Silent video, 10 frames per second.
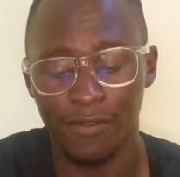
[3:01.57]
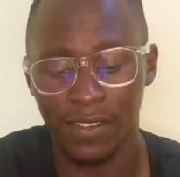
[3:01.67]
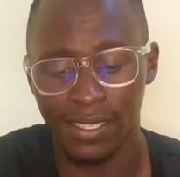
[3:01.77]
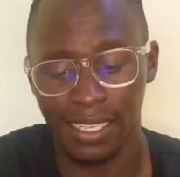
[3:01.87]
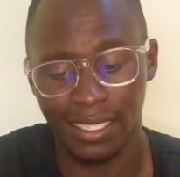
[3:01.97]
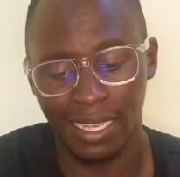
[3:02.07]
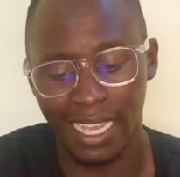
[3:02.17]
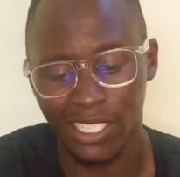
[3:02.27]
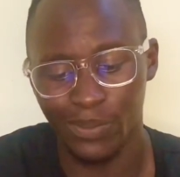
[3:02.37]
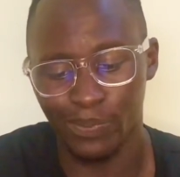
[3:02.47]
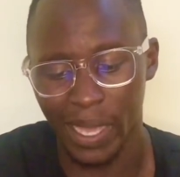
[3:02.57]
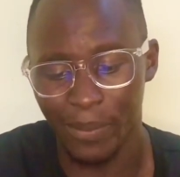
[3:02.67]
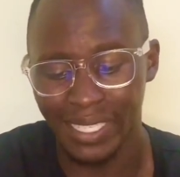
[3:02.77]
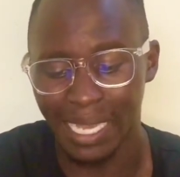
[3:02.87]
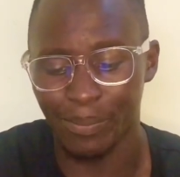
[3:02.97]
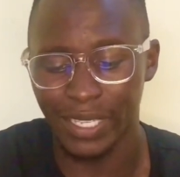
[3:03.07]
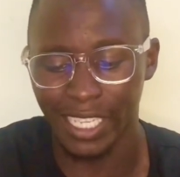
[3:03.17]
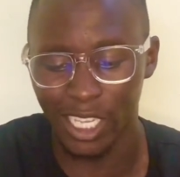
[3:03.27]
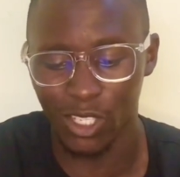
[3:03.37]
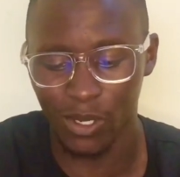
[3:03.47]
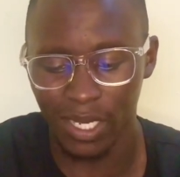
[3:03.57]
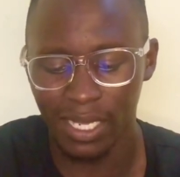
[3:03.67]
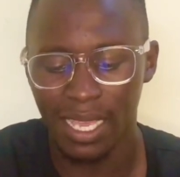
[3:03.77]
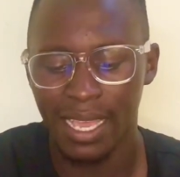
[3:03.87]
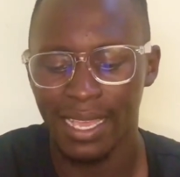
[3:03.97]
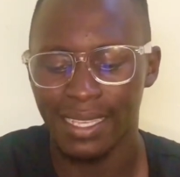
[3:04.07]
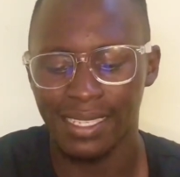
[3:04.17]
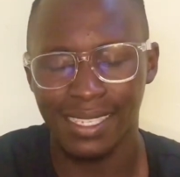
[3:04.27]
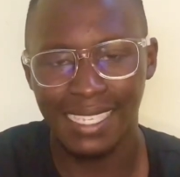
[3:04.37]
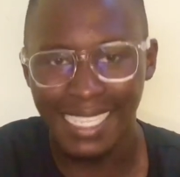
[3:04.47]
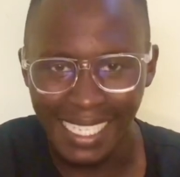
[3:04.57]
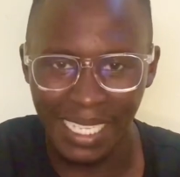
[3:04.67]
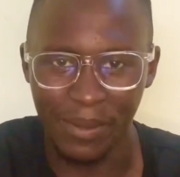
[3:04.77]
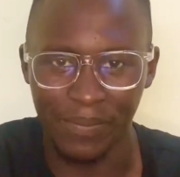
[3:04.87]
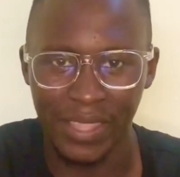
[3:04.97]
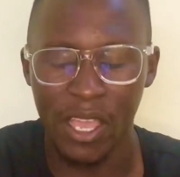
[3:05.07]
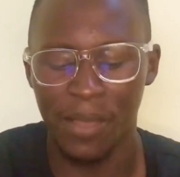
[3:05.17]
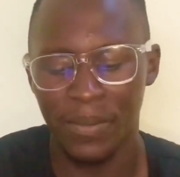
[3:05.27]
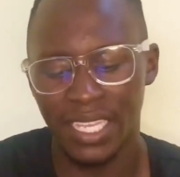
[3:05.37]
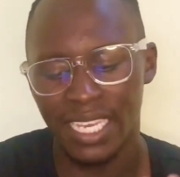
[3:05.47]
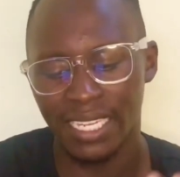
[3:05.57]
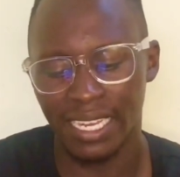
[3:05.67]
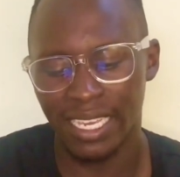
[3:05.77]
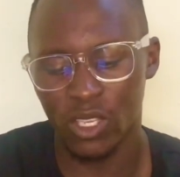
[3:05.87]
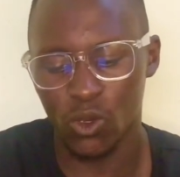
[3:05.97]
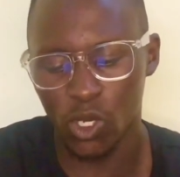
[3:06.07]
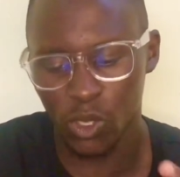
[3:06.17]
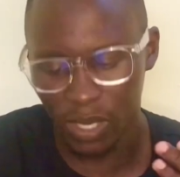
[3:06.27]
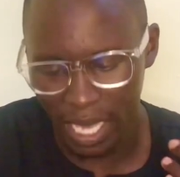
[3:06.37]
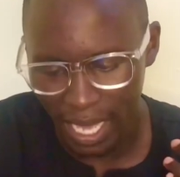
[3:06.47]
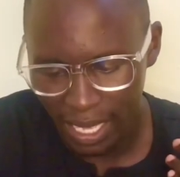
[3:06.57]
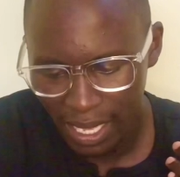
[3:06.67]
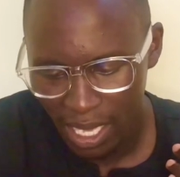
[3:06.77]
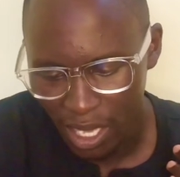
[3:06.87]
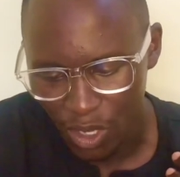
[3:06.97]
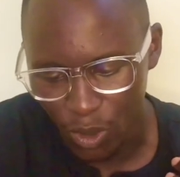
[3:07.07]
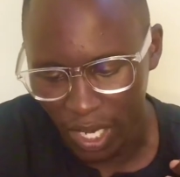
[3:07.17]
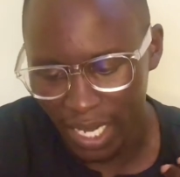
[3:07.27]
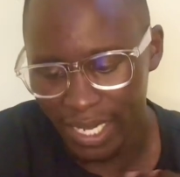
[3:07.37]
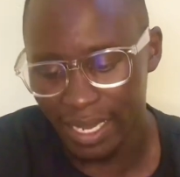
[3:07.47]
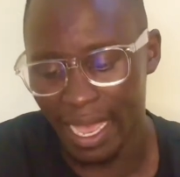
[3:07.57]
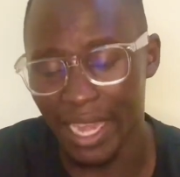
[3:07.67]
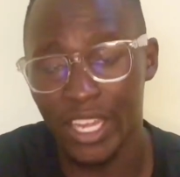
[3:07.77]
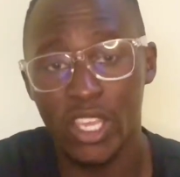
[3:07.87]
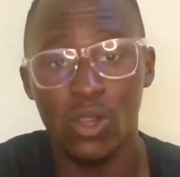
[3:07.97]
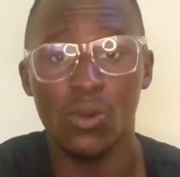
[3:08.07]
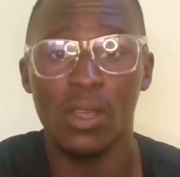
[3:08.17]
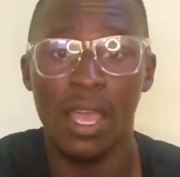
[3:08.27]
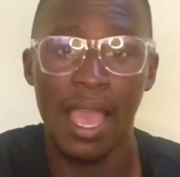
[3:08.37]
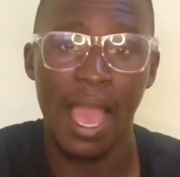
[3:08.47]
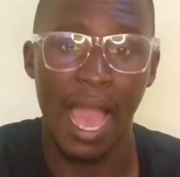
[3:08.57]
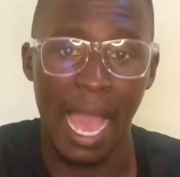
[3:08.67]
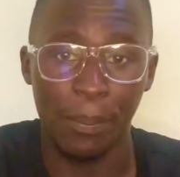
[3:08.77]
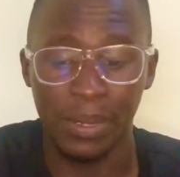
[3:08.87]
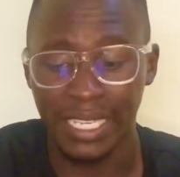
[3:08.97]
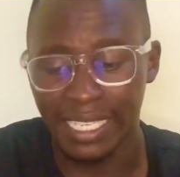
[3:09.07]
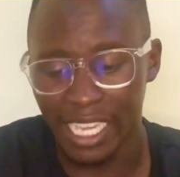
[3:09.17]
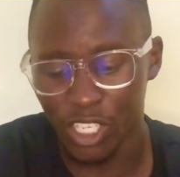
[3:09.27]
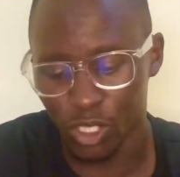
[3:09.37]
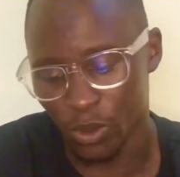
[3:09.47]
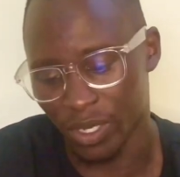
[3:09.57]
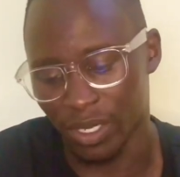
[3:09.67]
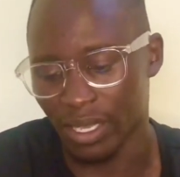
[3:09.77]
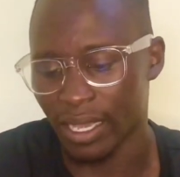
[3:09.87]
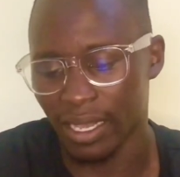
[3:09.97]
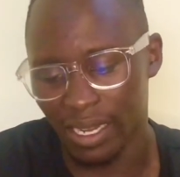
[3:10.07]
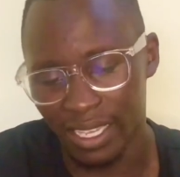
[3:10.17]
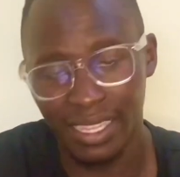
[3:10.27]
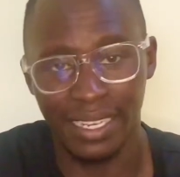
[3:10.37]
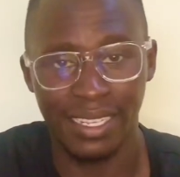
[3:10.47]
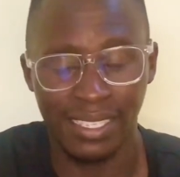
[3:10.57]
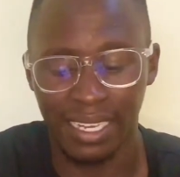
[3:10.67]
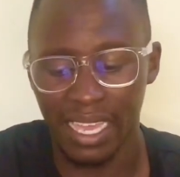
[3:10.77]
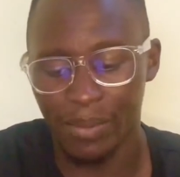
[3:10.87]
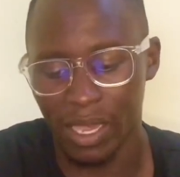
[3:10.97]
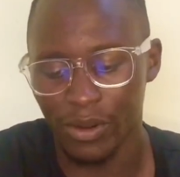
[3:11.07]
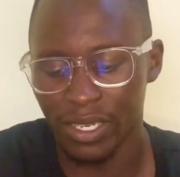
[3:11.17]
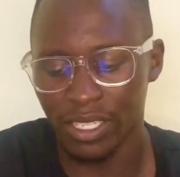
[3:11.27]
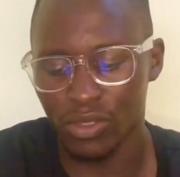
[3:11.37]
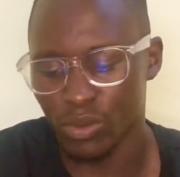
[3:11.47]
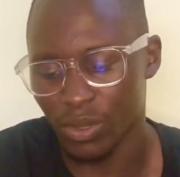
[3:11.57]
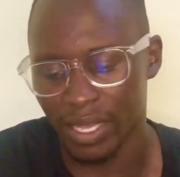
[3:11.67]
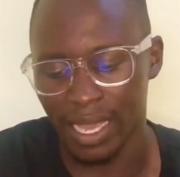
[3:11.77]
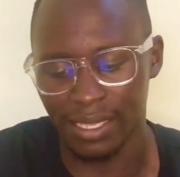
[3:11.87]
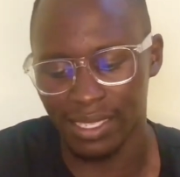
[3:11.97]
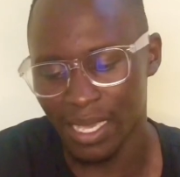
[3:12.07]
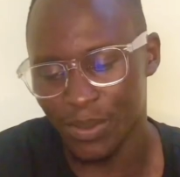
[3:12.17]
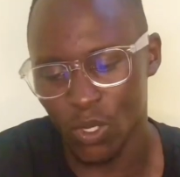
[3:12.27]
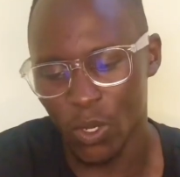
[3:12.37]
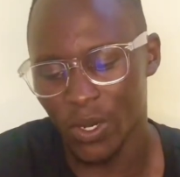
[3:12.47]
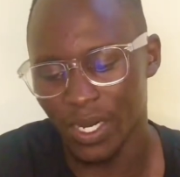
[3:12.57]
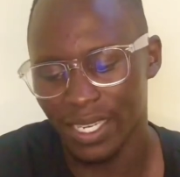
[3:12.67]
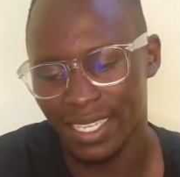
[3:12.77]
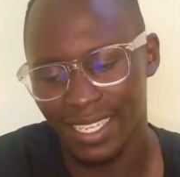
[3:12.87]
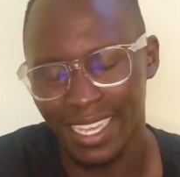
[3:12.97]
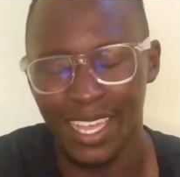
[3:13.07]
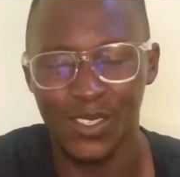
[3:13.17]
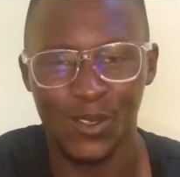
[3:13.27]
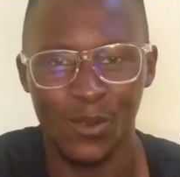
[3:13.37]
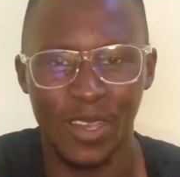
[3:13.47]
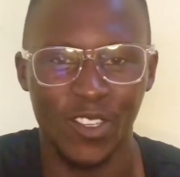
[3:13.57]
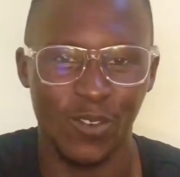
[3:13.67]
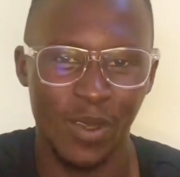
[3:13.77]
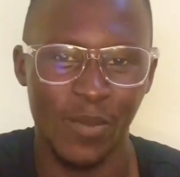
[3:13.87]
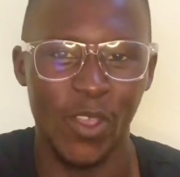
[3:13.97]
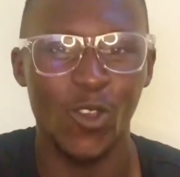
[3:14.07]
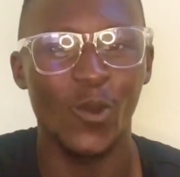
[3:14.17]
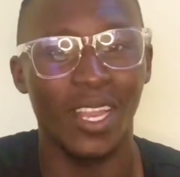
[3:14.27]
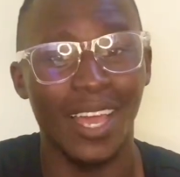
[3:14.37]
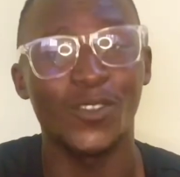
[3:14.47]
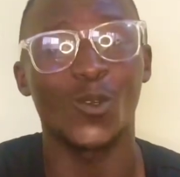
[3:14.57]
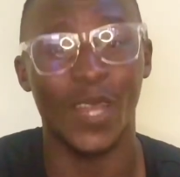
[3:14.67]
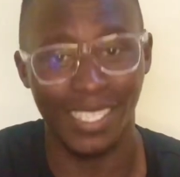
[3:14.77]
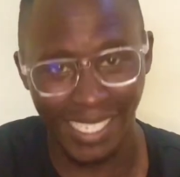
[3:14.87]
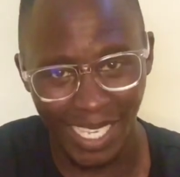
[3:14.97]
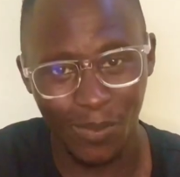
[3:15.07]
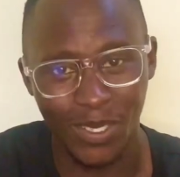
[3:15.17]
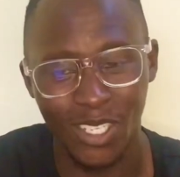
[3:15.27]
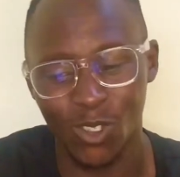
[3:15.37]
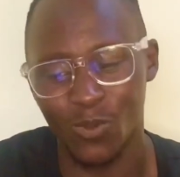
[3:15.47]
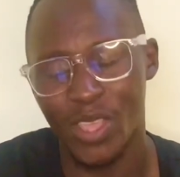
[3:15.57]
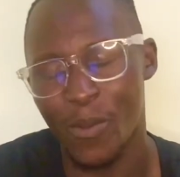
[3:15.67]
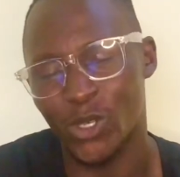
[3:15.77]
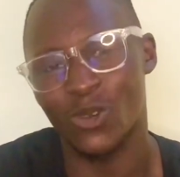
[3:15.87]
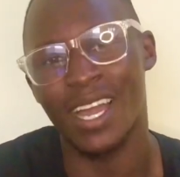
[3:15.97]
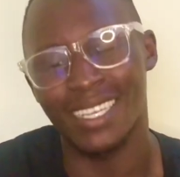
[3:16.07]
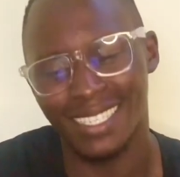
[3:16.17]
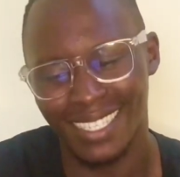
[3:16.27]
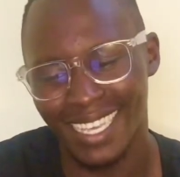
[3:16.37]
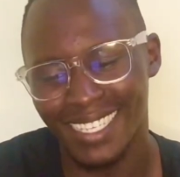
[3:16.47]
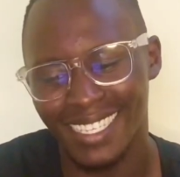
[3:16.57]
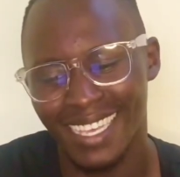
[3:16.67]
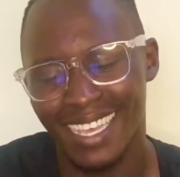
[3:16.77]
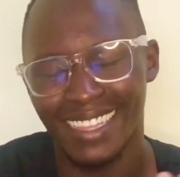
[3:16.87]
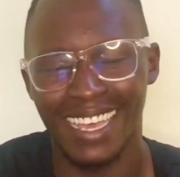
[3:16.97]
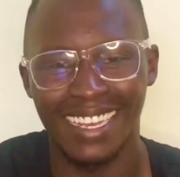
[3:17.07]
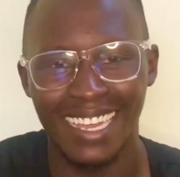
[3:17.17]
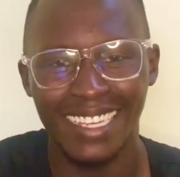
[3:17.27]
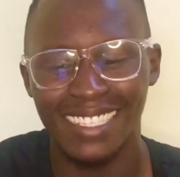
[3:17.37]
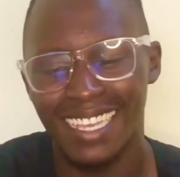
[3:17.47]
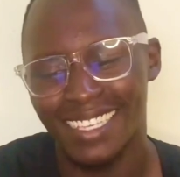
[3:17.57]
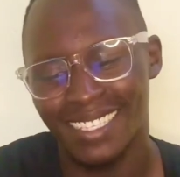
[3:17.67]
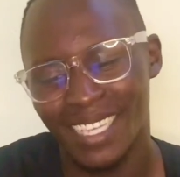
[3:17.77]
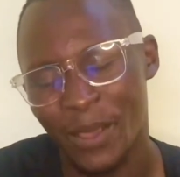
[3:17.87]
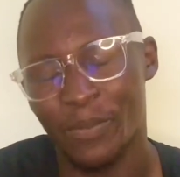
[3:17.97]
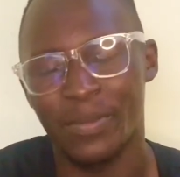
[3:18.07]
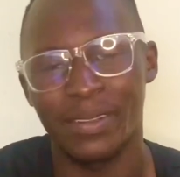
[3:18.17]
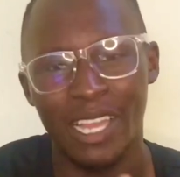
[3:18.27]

visa / permit application system. Now immediately you go to you click a new application, click the disclaimer, read it through, then accept or cancel. But remember, you will have to accept it to be able to access the next step.